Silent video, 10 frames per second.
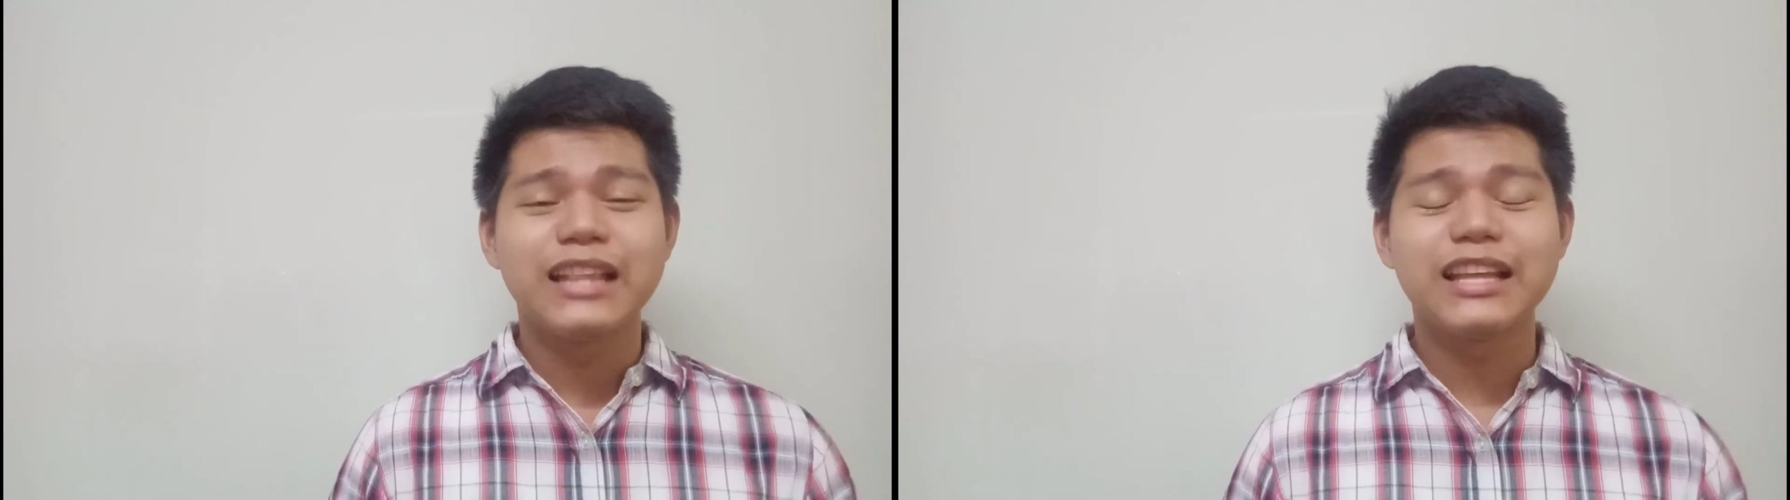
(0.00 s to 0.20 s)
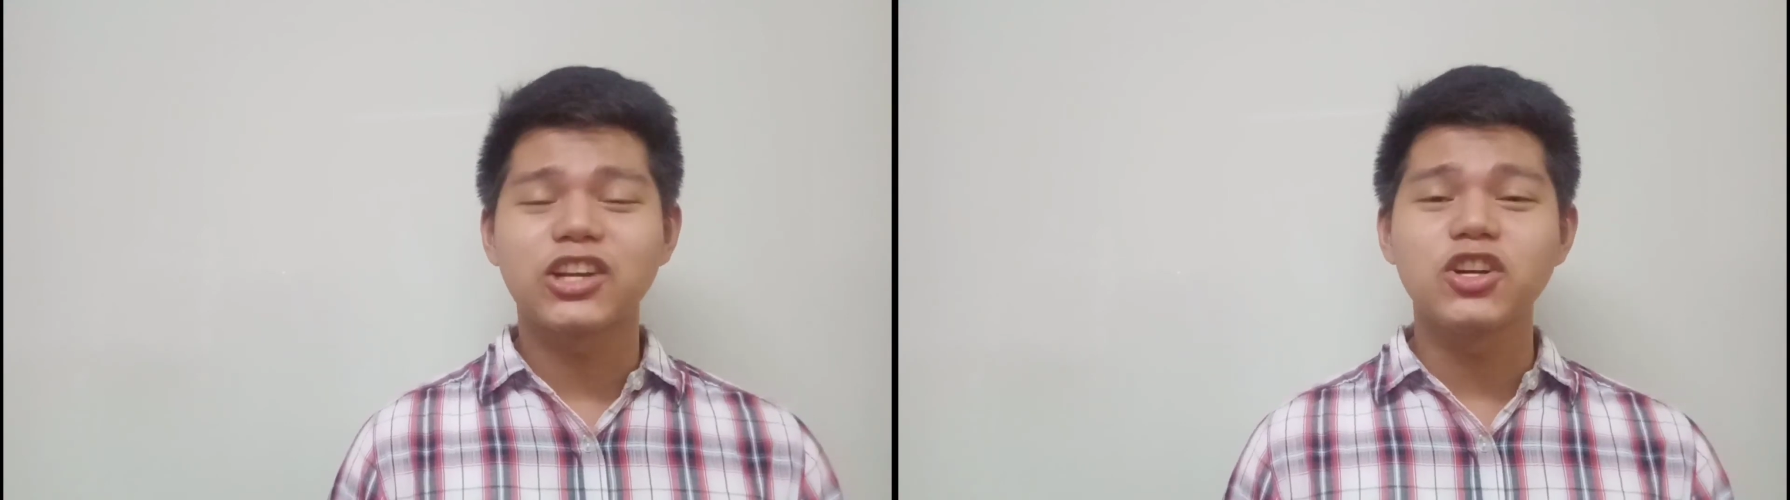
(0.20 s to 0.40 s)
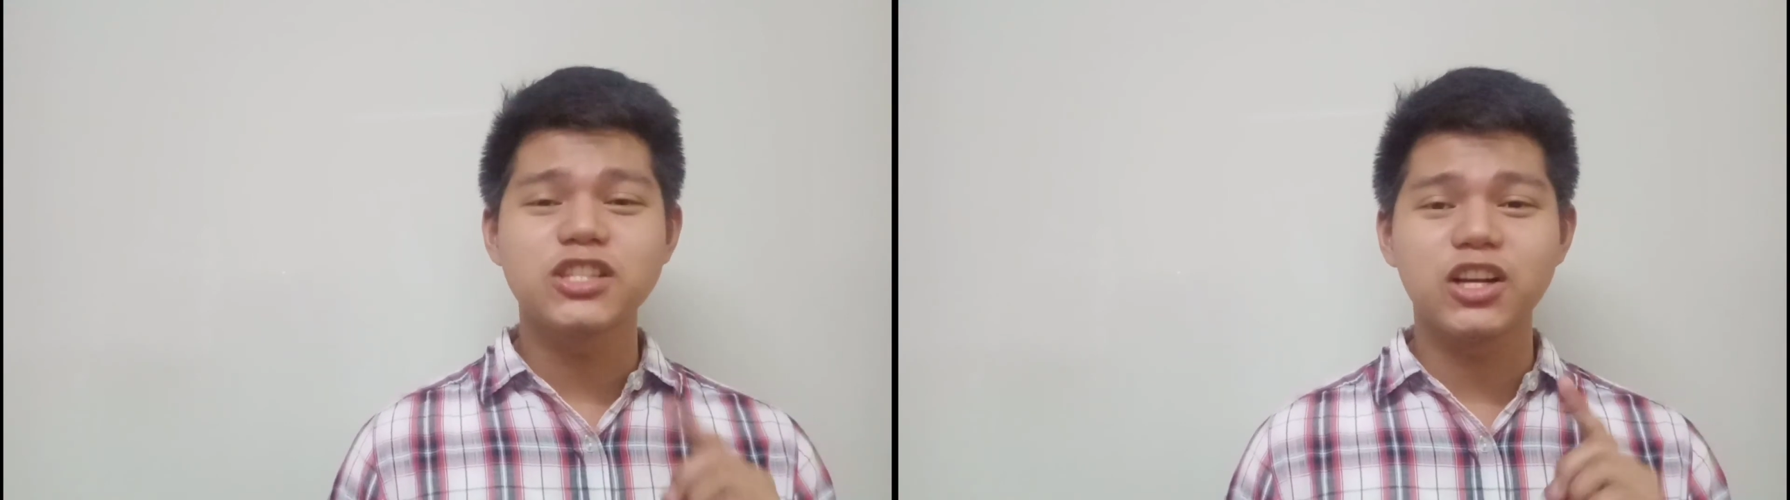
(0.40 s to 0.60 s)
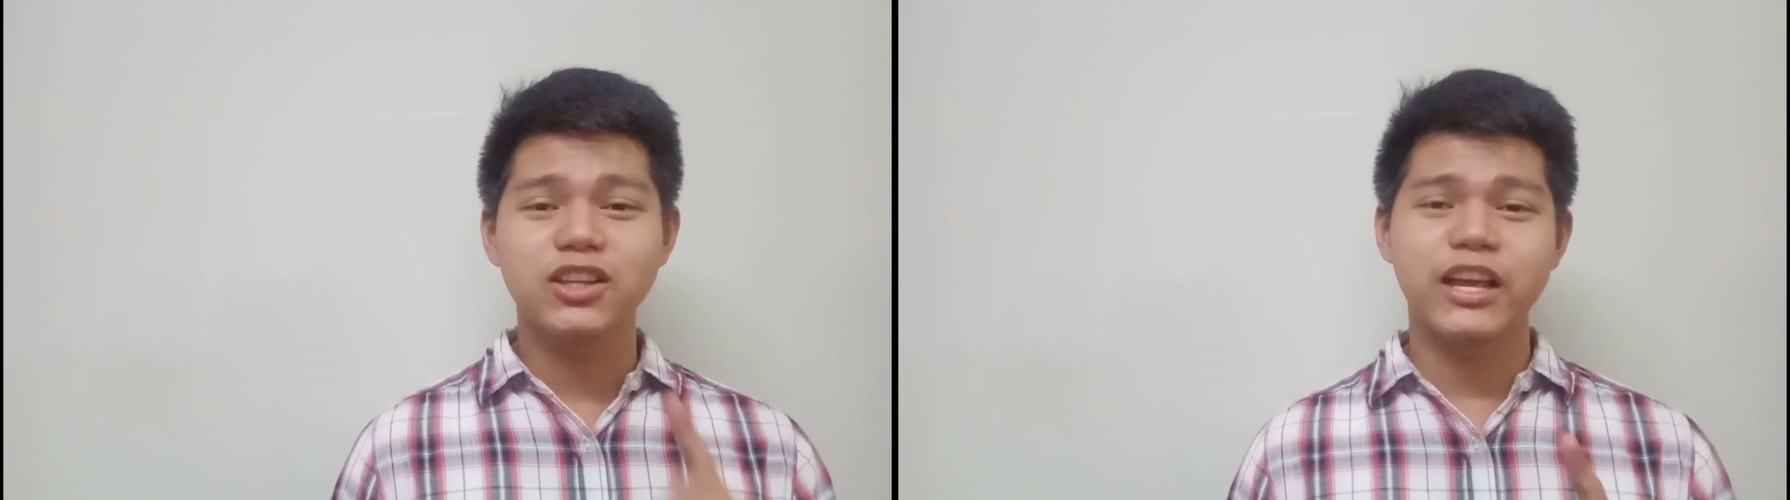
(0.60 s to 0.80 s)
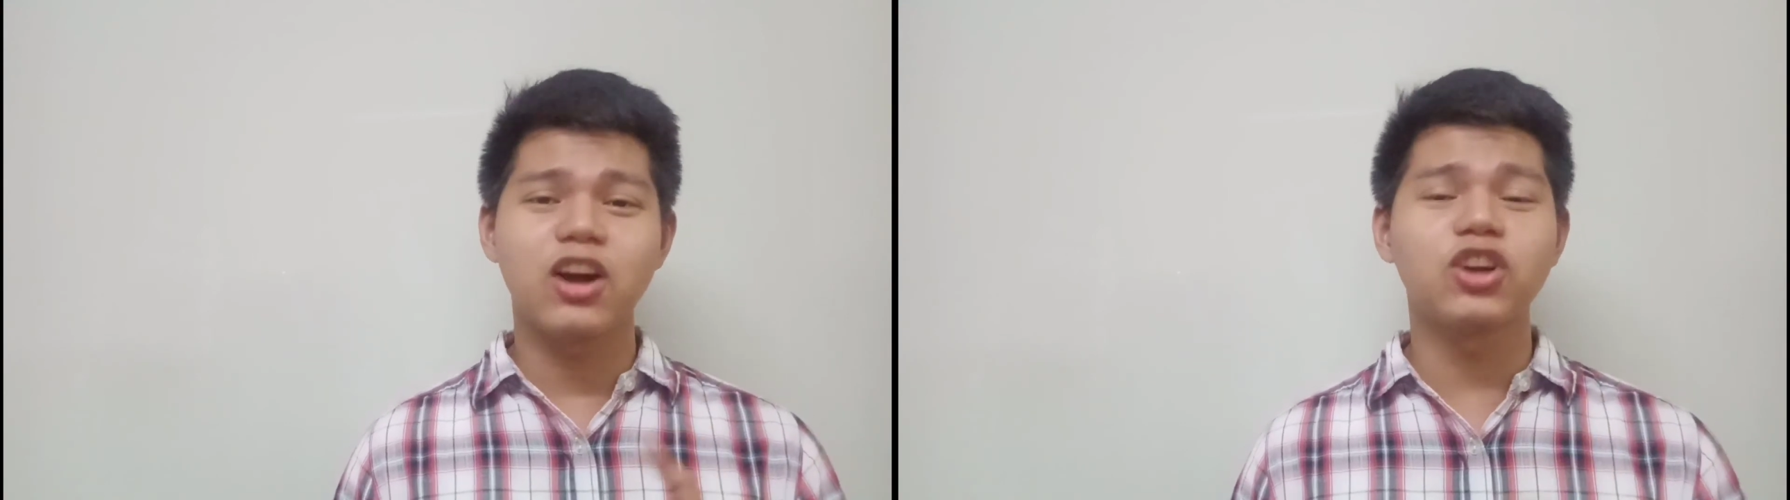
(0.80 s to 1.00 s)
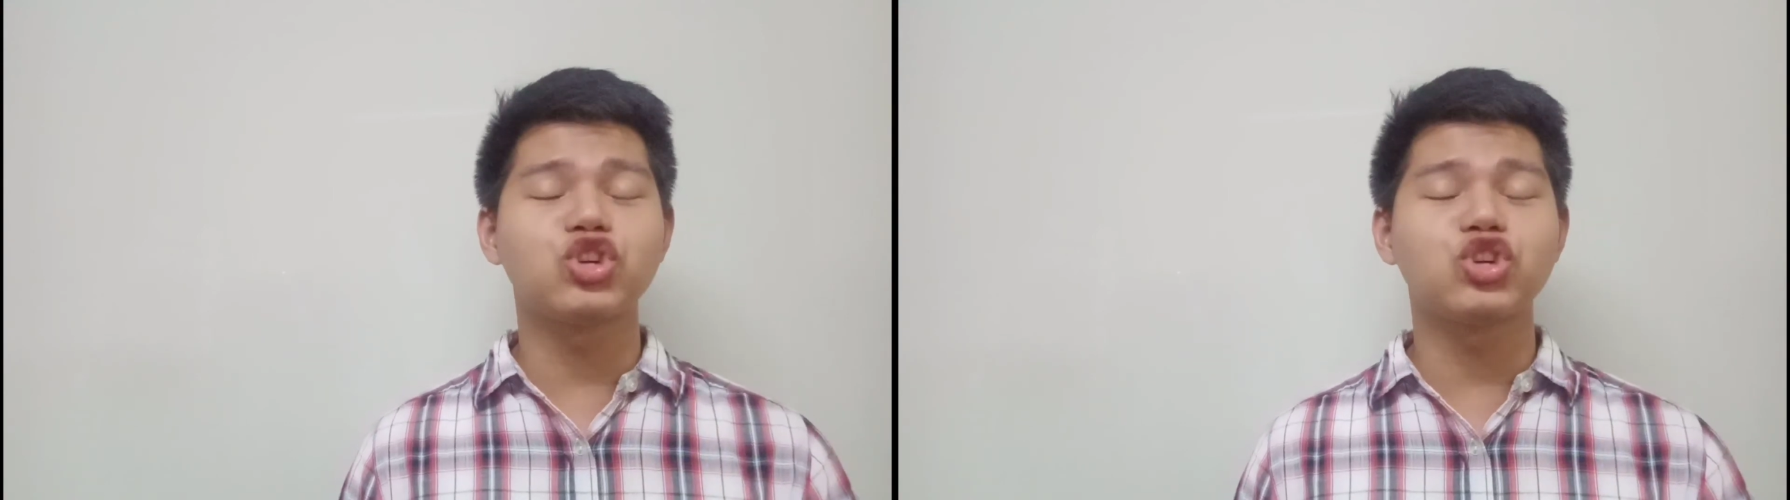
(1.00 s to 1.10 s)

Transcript: that consulting our